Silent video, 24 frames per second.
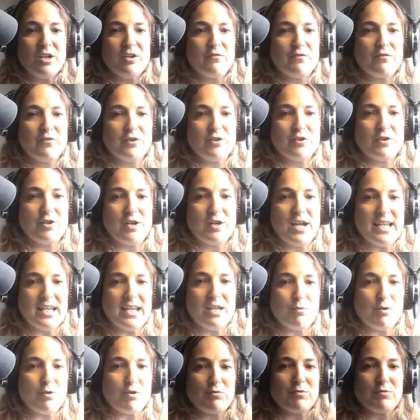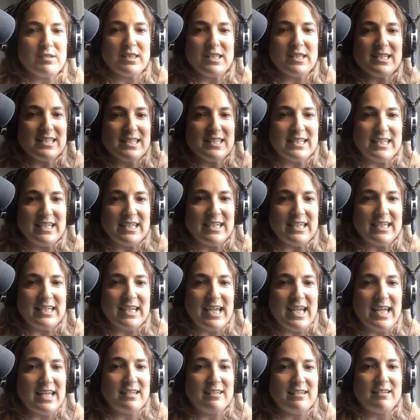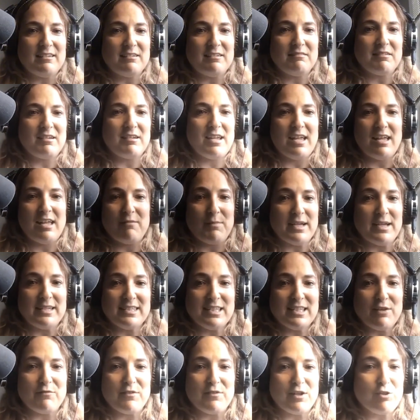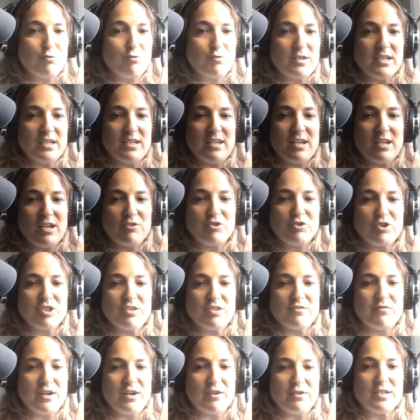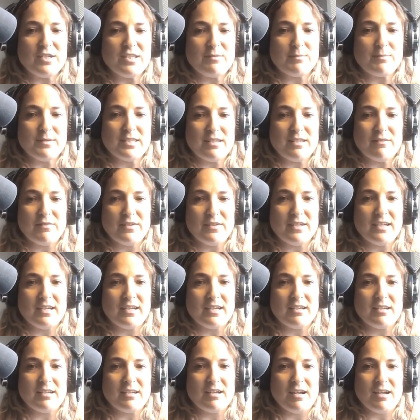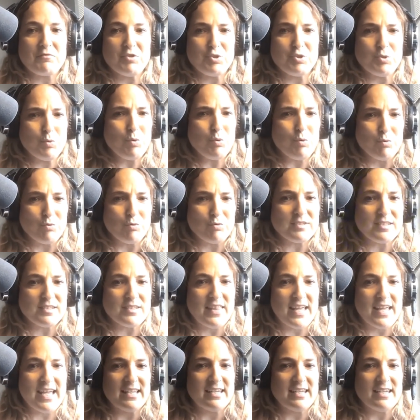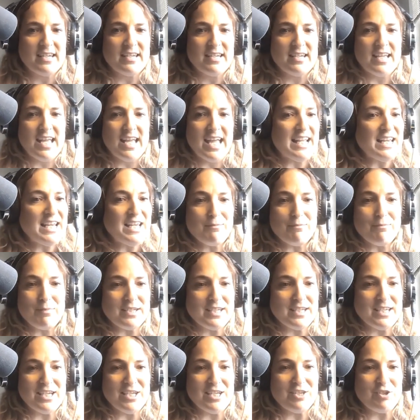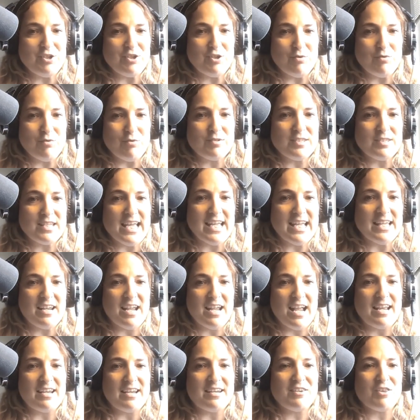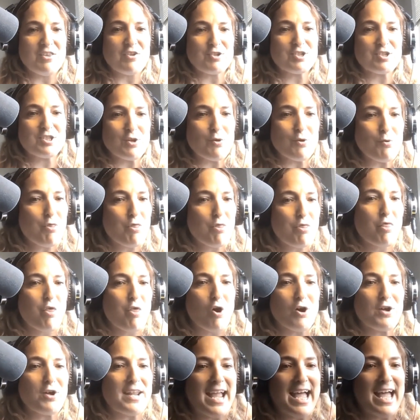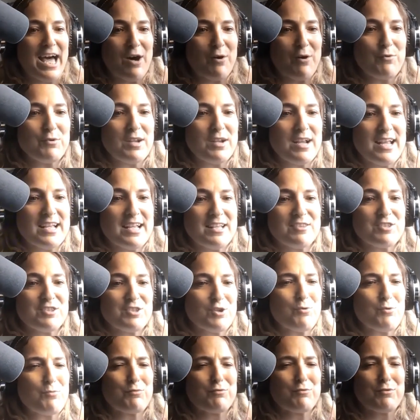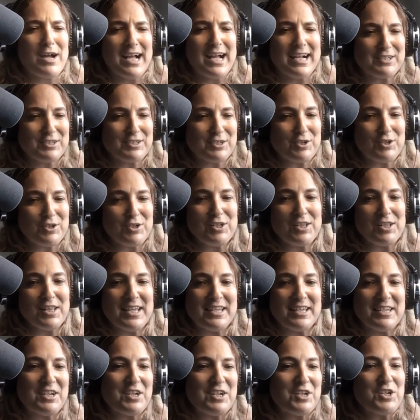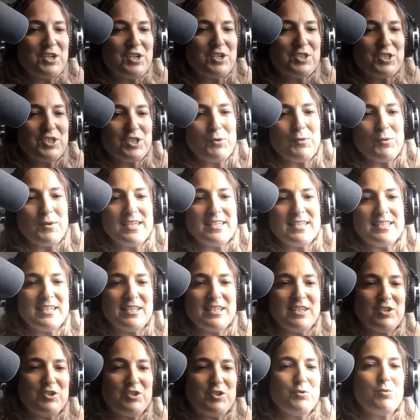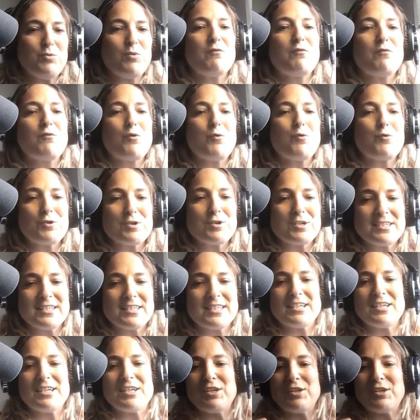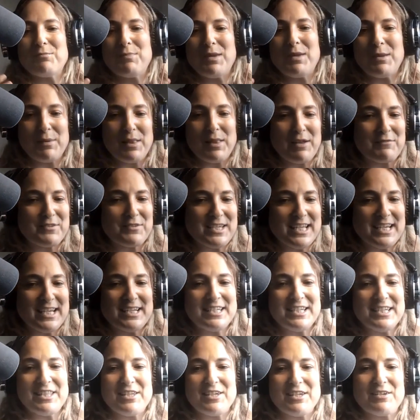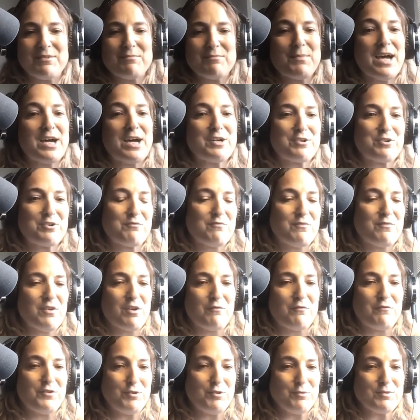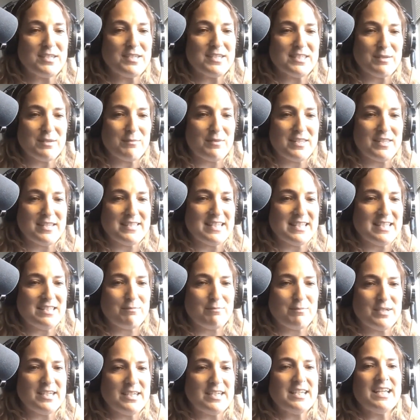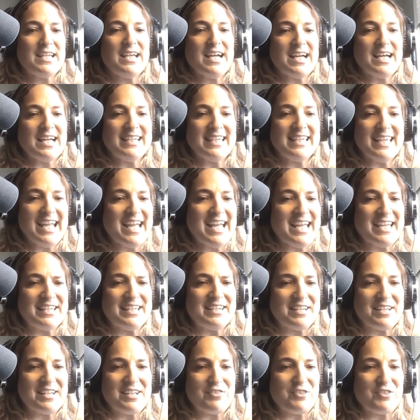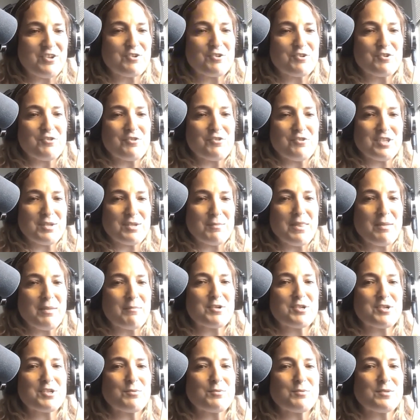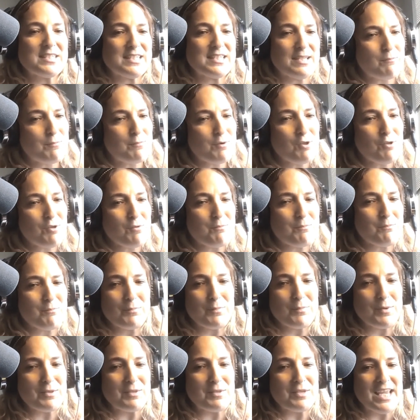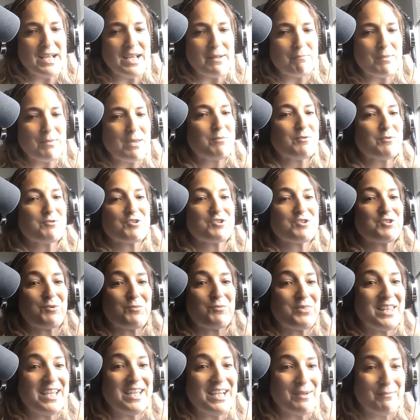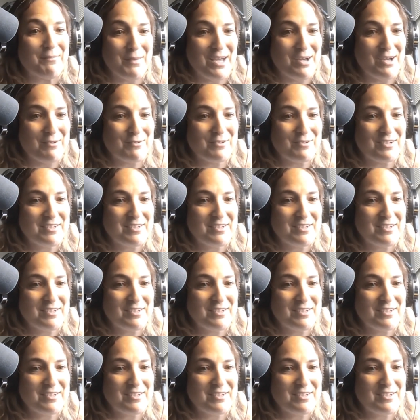for anyone who's listening, and myself included, just very specific tools that anybody can use. And they're so thought out and so practical and so easy to do. Of course, people have to get into the pattern of using some of these things. But again, some of them are so simple, but yet people just don't think about.